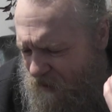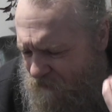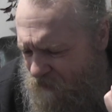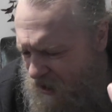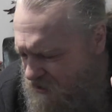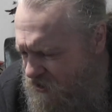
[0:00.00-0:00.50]

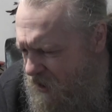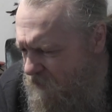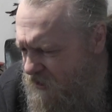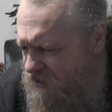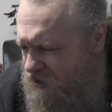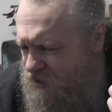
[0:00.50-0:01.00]
Very
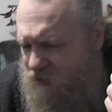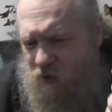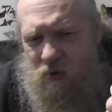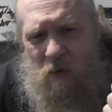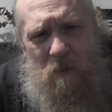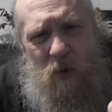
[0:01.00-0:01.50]
similar to the
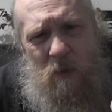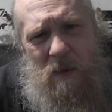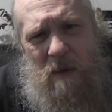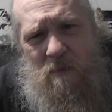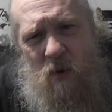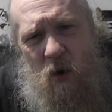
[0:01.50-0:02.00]
other one, but a
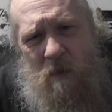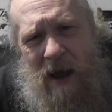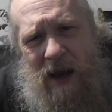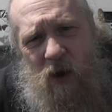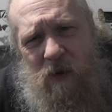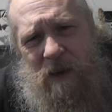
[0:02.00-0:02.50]
bit more
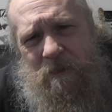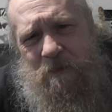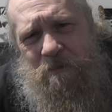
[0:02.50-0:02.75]
mangoey.